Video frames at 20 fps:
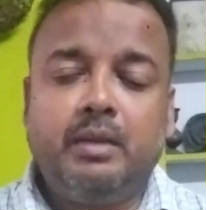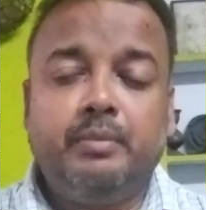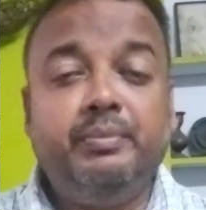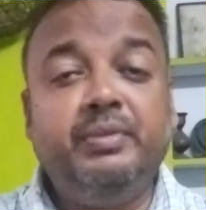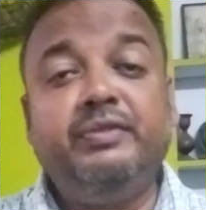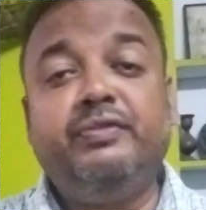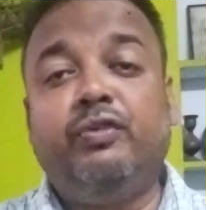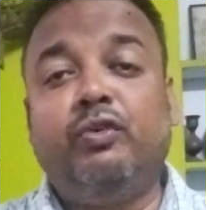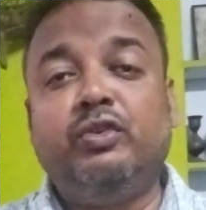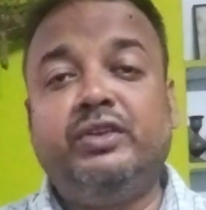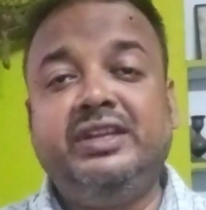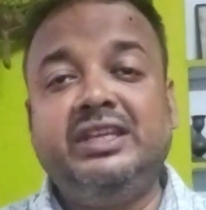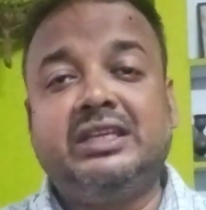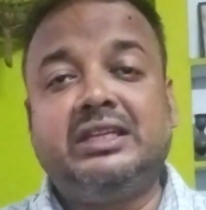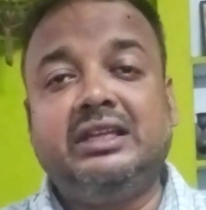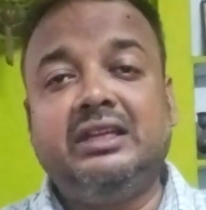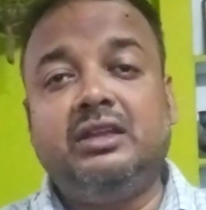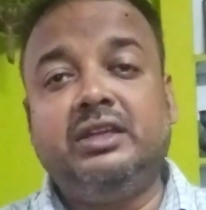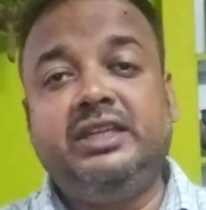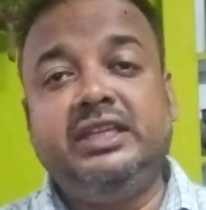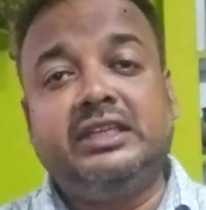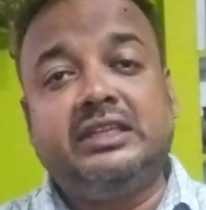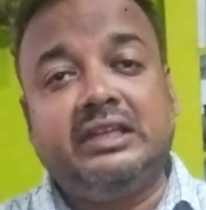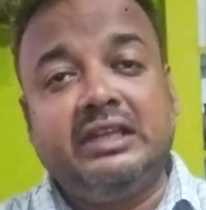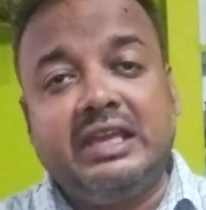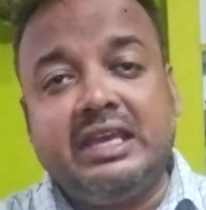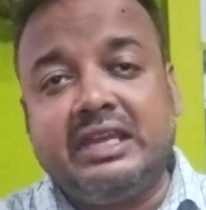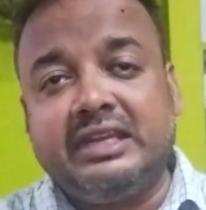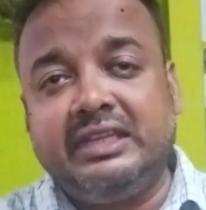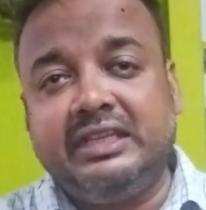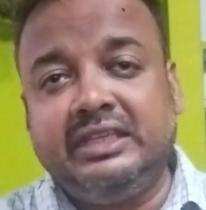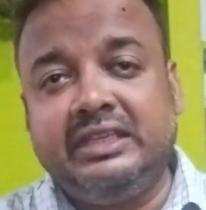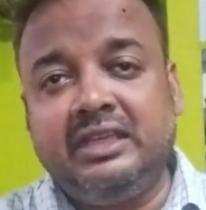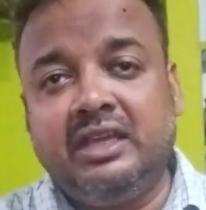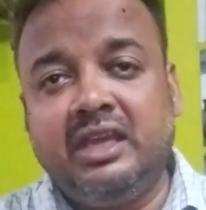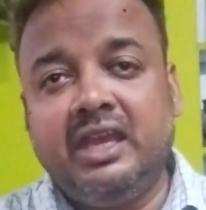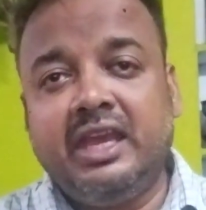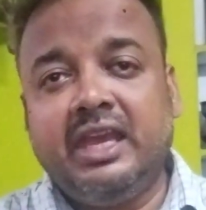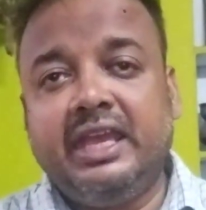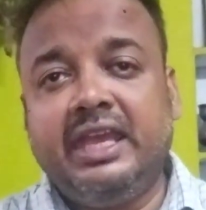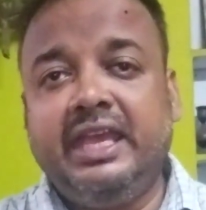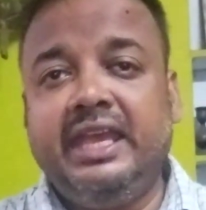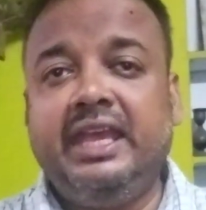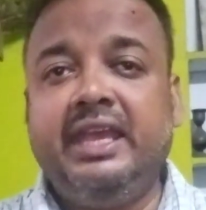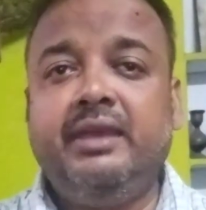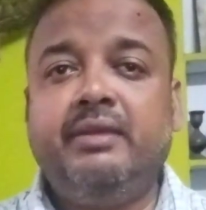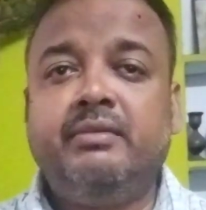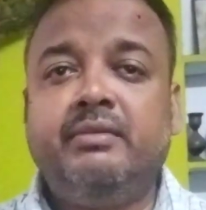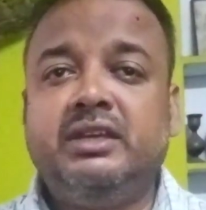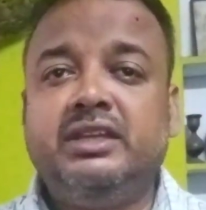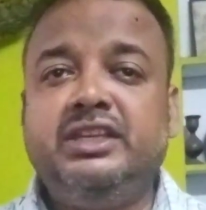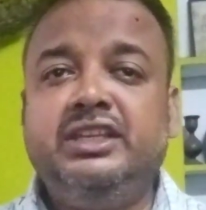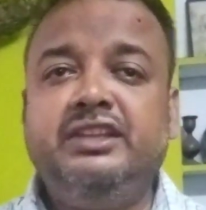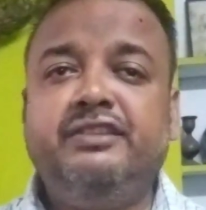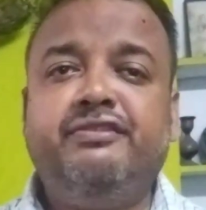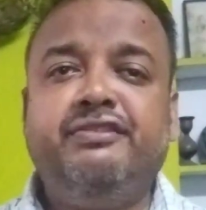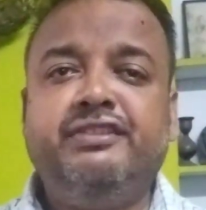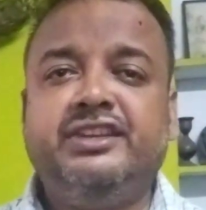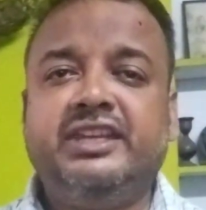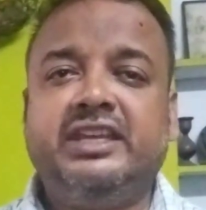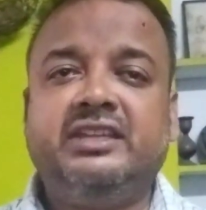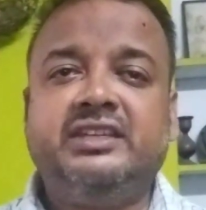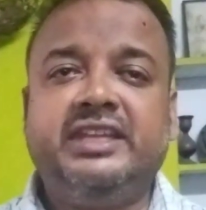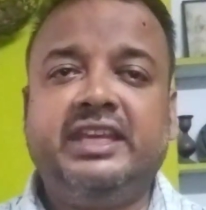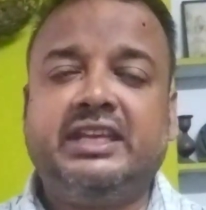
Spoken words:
Before declaring a dividend,